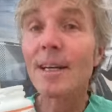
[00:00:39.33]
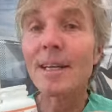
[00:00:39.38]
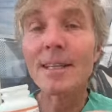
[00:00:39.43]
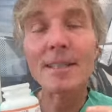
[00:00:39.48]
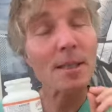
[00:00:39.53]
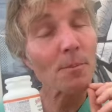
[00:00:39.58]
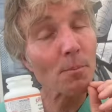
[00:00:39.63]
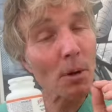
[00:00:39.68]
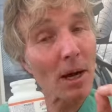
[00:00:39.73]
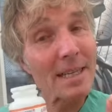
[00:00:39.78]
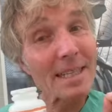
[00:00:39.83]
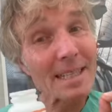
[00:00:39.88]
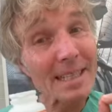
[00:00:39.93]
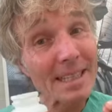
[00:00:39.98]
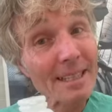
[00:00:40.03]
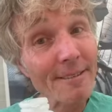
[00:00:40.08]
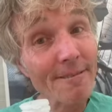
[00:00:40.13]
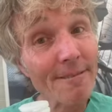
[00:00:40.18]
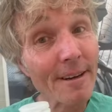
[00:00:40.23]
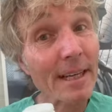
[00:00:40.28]
and
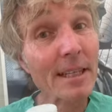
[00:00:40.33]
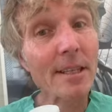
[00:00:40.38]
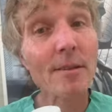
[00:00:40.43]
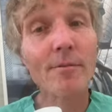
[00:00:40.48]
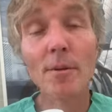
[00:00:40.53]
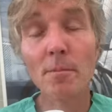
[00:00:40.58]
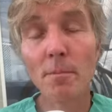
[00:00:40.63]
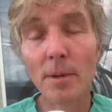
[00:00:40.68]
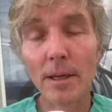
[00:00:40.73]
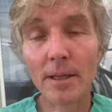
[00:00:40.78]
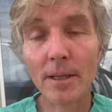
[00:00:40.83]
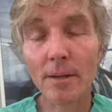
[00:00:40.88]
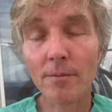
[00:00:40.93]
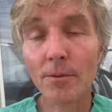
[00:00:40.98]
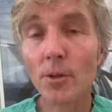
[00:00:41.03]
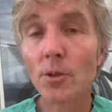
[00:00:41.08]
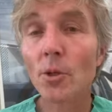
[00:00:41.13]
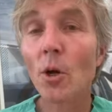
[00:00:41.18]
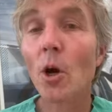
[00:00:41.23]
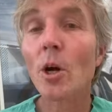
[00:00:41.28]
surprisingly effective in many of
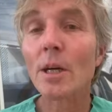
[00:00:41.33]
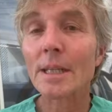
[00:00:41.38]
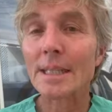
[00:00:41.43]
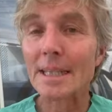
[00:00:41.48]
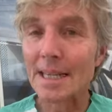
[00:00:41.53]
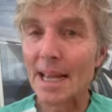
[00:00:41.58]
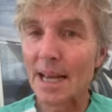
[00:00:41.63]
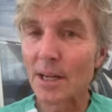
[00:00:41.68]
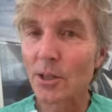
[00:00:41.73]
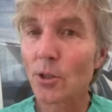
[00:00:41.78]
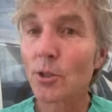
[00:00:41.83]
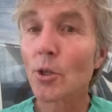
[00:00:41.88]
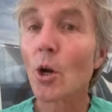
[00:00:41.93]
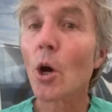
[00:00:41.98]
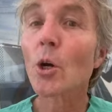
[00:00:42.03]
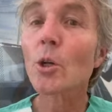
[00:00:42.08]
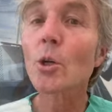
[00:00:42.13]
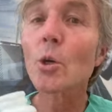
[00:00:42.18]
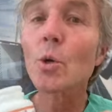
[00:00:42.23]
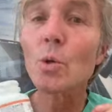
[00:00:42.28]
our dogs. Standard
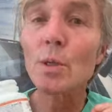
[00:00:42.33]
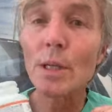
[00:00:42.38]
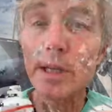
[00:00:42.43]
dog dose